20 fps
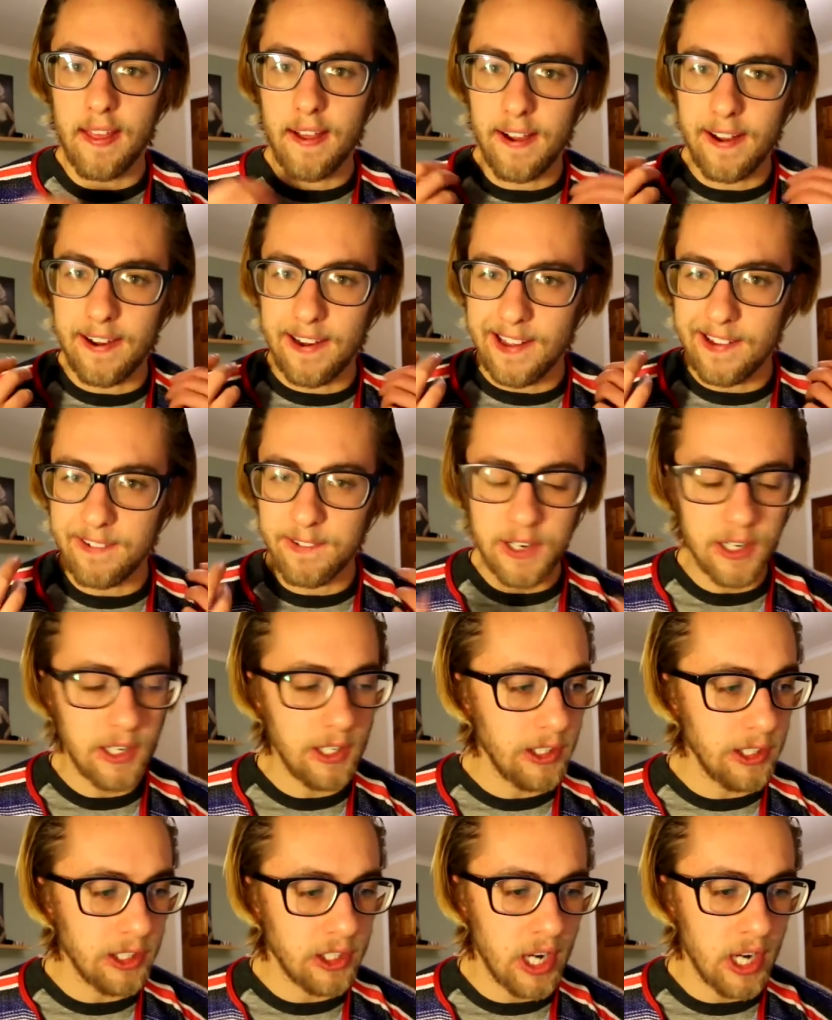I'll have
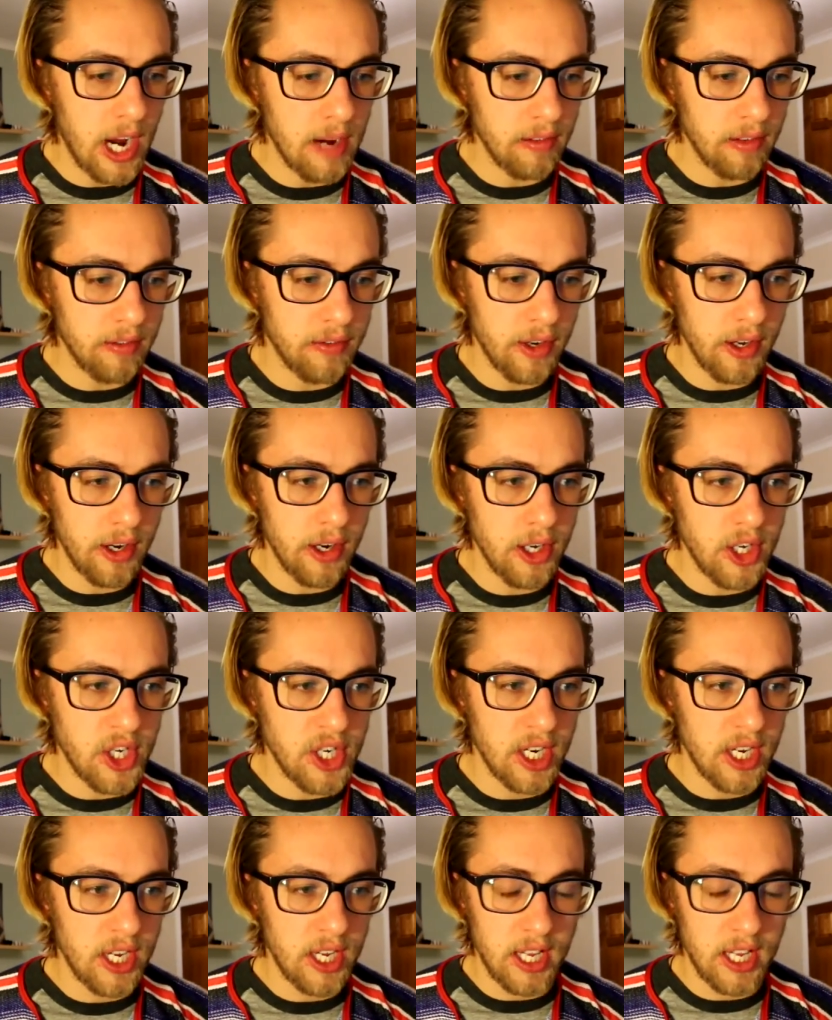all the travel
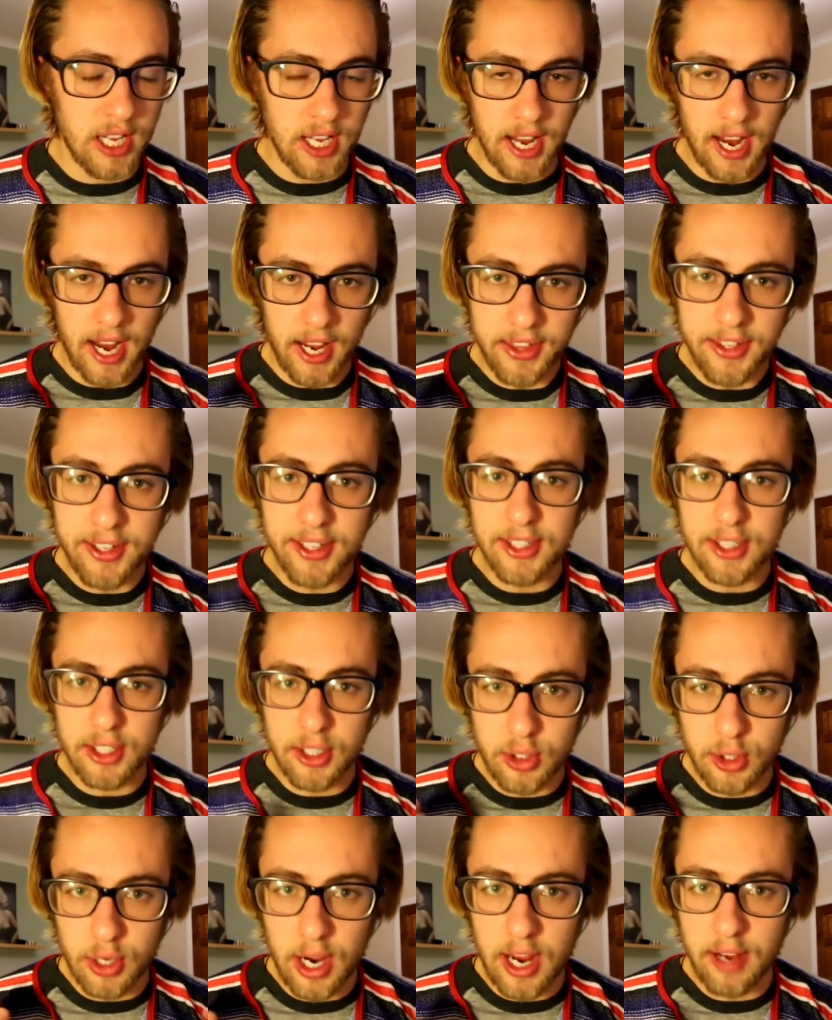footage and this
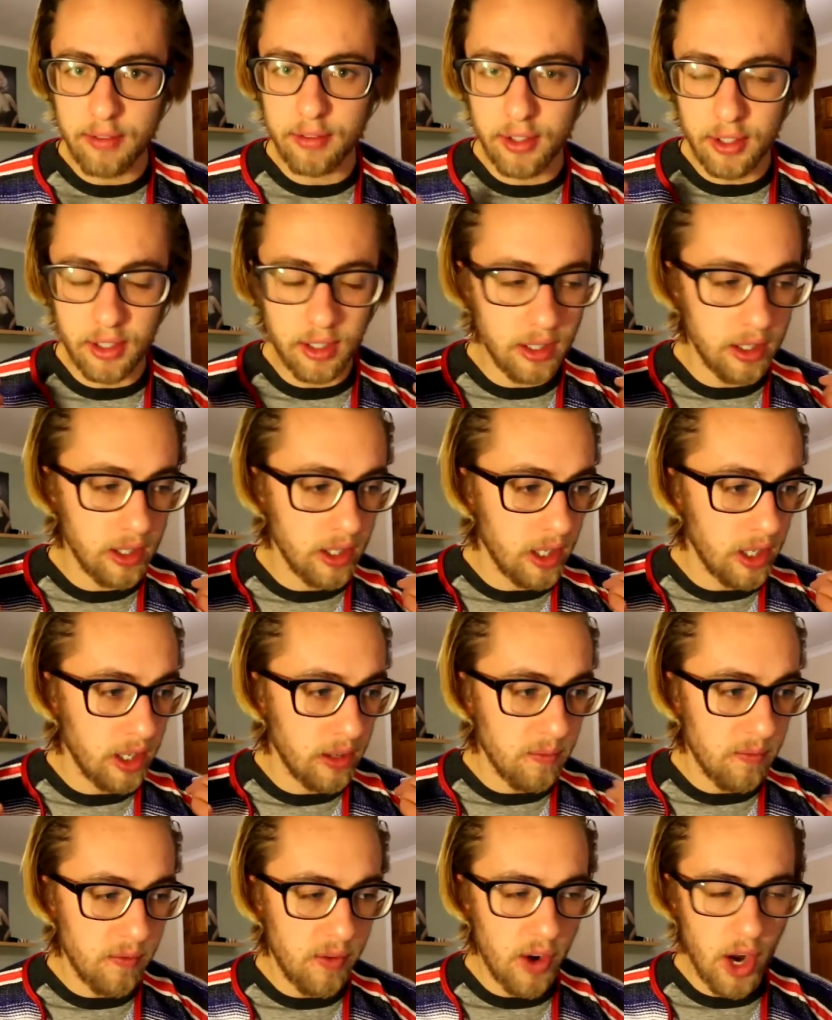travel
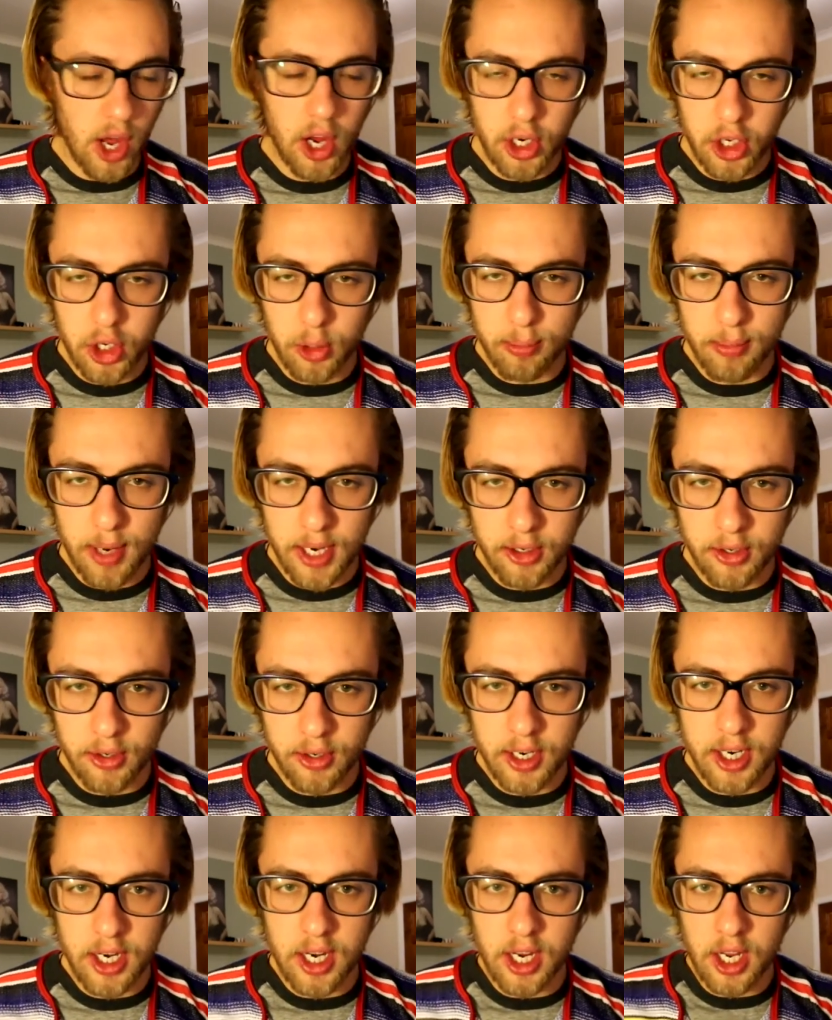
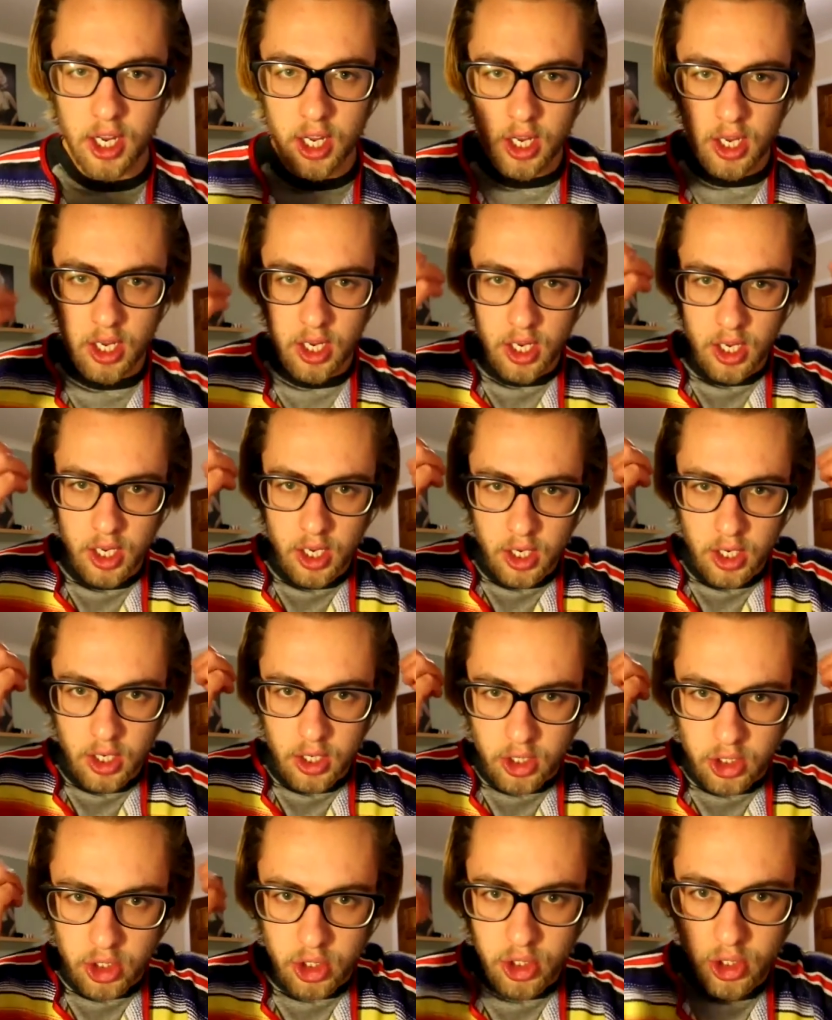vlogumentary
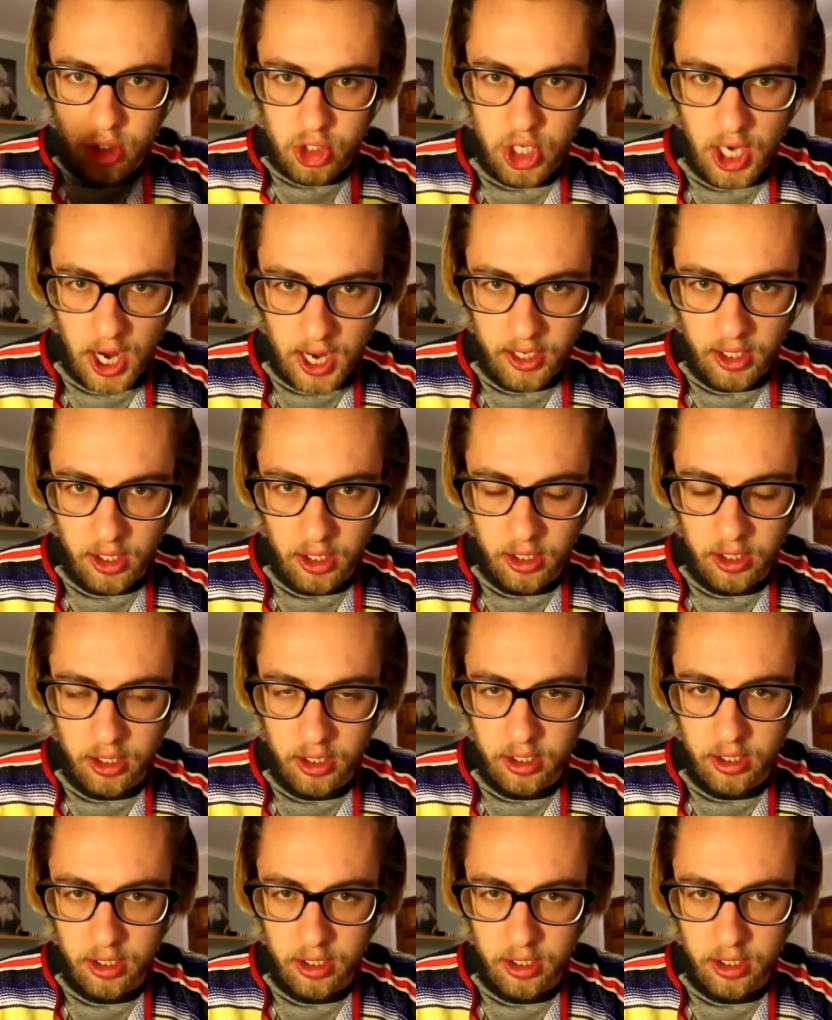channel